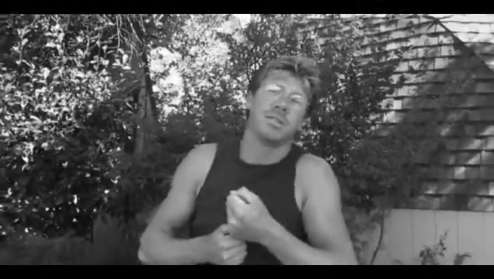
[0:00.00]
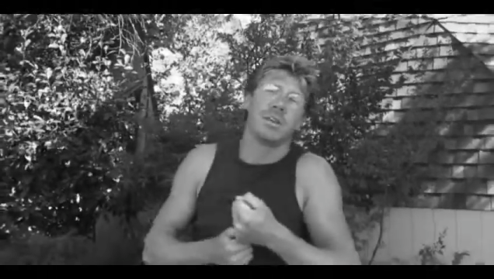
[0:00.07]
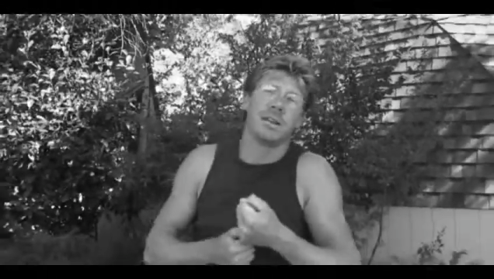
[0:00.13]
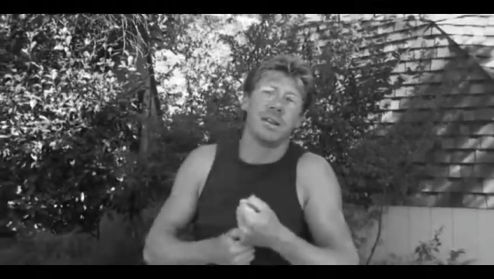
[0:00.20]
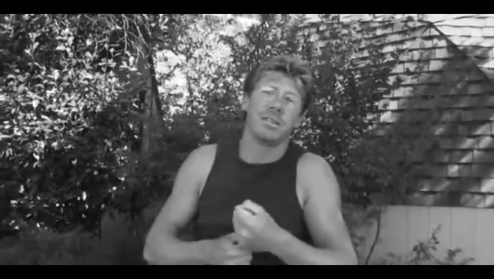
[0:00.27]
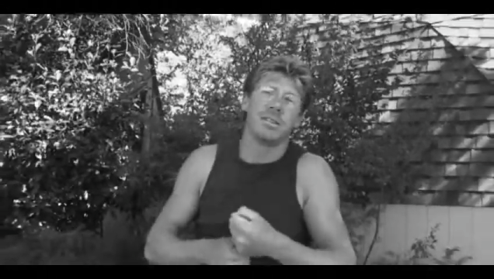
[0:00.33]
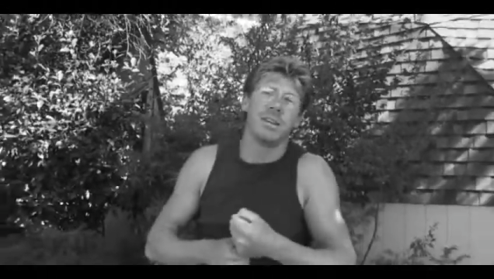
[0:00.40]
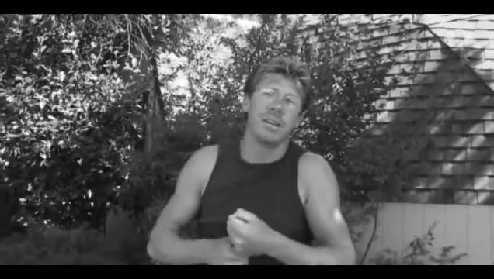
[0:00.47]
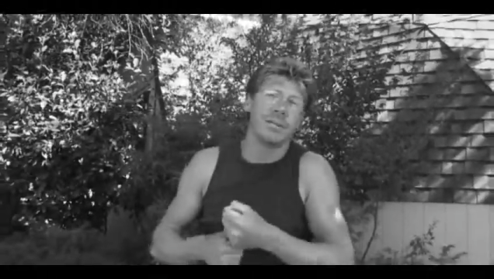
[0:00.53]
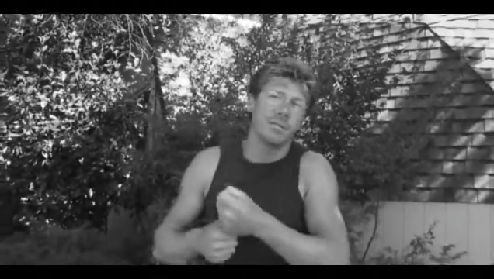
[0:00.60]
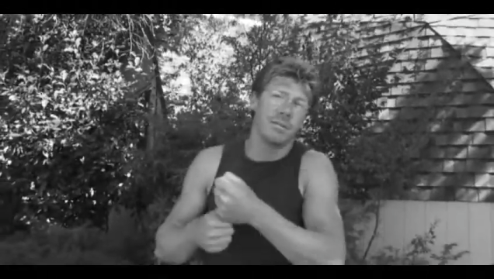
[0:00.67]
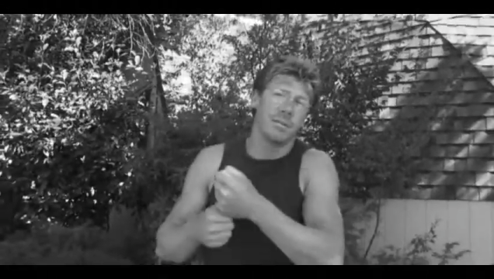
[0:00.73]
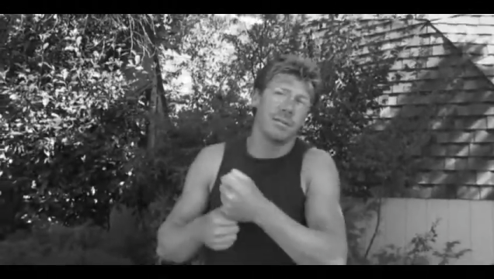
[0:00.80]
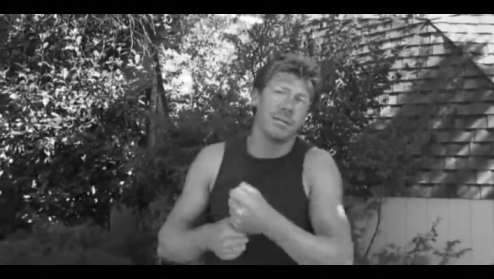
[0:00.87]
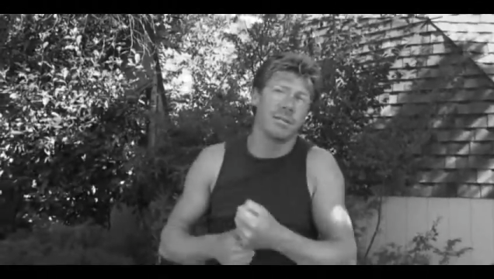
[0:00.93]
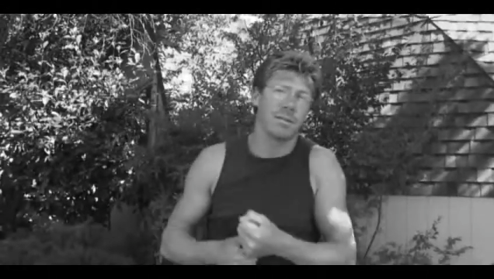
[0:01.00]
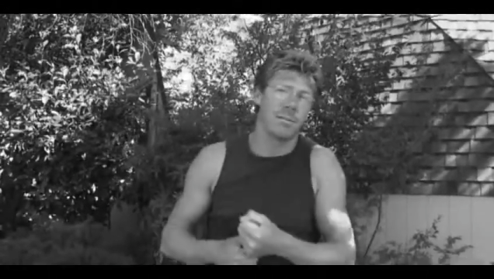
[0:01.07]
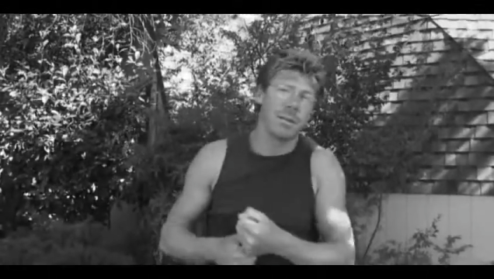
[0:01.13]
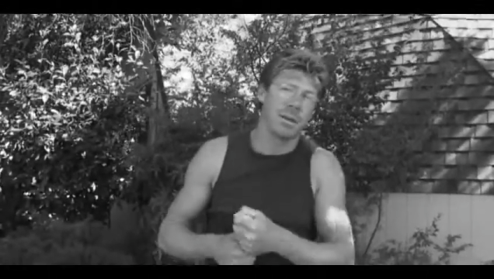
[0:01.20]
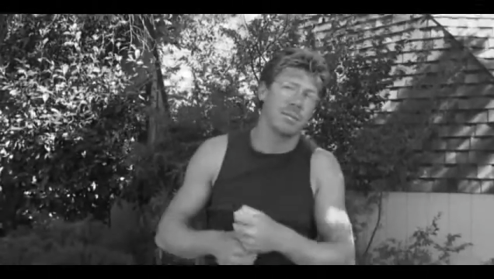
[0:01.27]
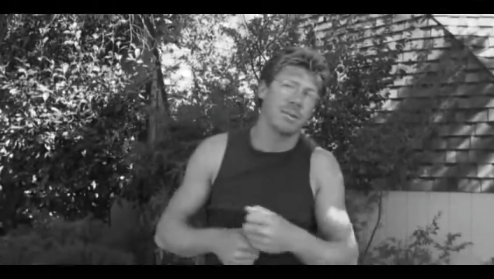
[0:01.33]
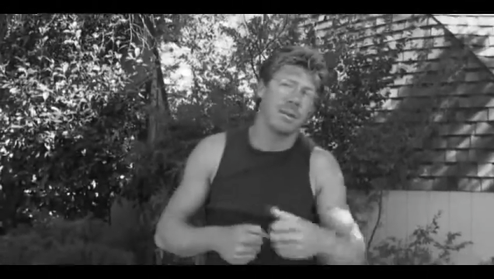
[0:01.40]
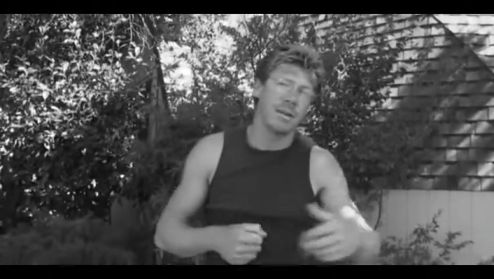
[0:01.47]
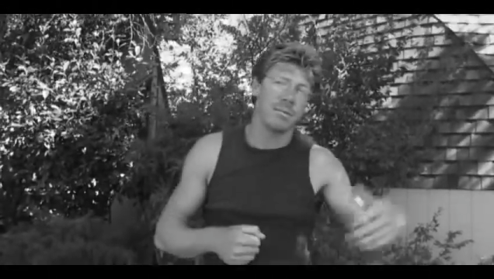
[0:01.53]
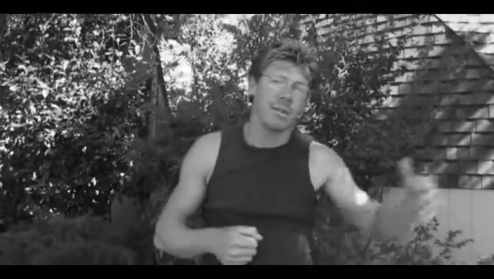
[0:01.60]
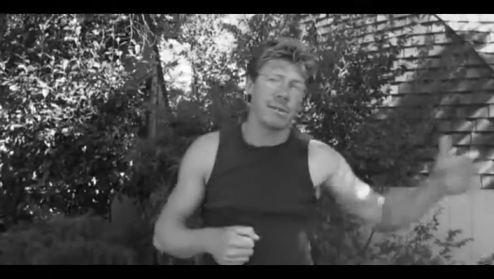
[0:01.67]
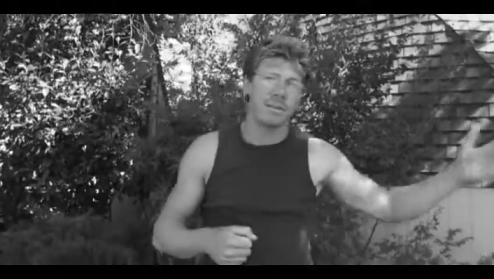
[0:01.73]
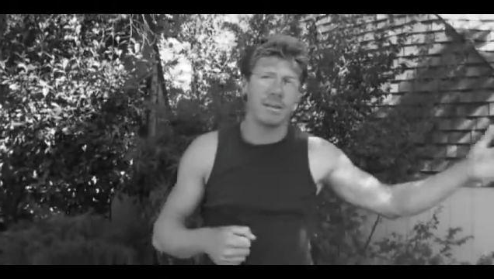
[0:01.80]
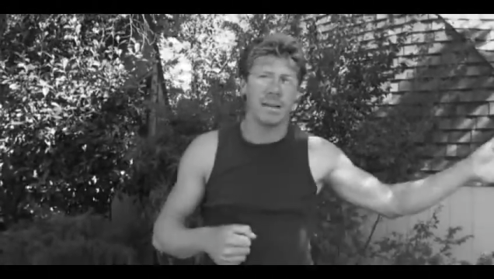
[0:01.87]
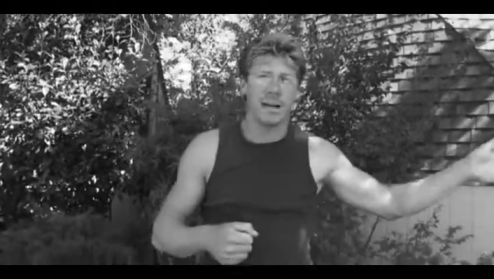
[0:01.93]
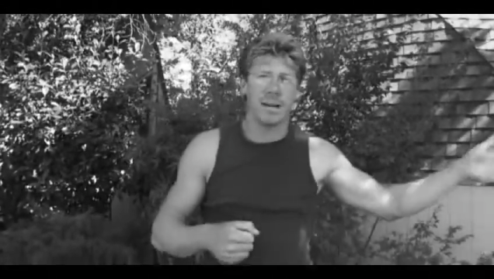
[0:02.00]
kind of cheating, but sometimes that makes the